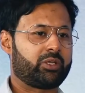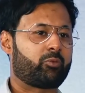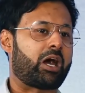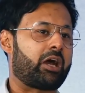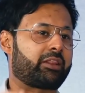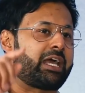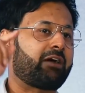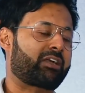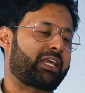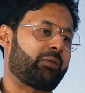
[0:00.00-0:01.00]

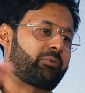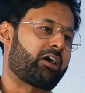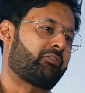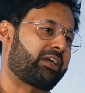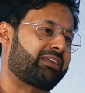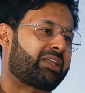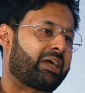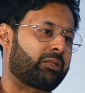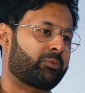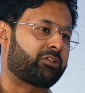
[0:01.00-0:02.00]
they have a KPI of getting
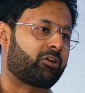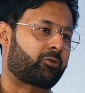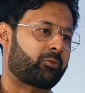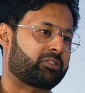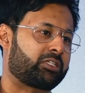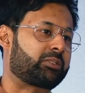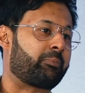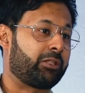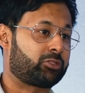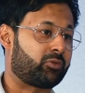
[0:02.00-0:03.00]
90% occupancy
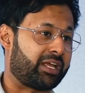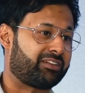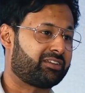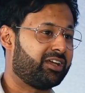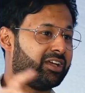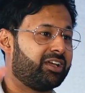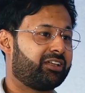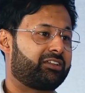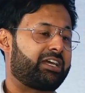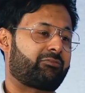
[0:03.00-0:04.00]
to build to rent. Mm-hmm.
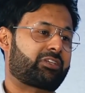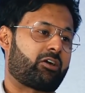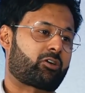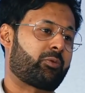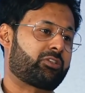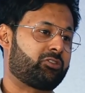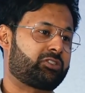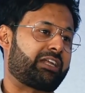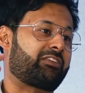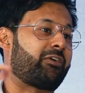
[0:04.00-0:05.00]
They have to get occupancy
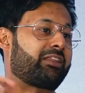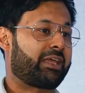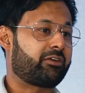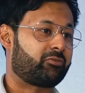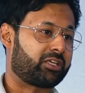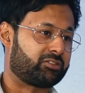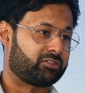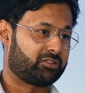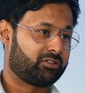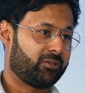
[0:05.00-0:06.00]
to satisfy their
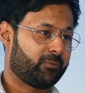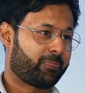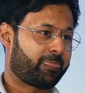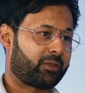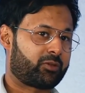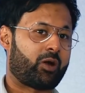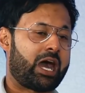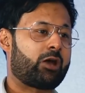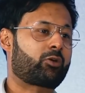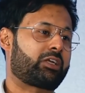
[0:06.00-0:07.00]
investors. Mm-hmm. So
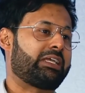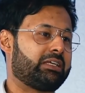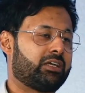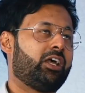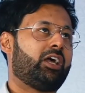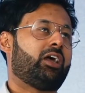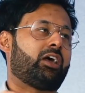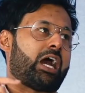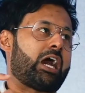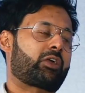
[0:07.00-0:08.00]

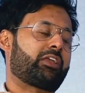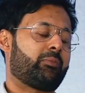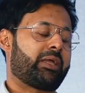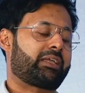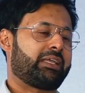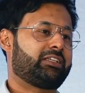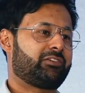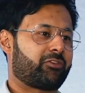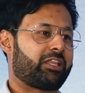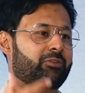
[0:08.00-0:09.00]
how can you make it
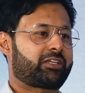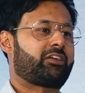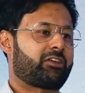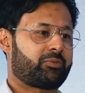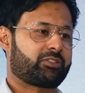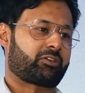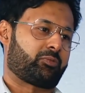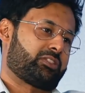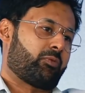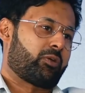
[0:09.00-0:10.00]
easy for them to get 90%
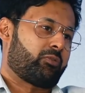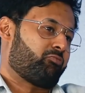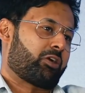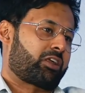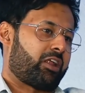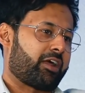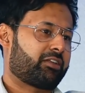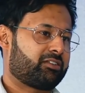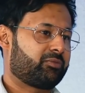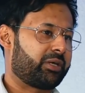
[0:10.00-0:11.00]
occupancy? One
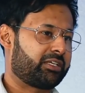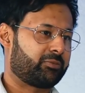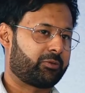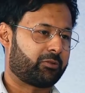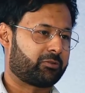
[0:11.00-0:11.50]
client pays the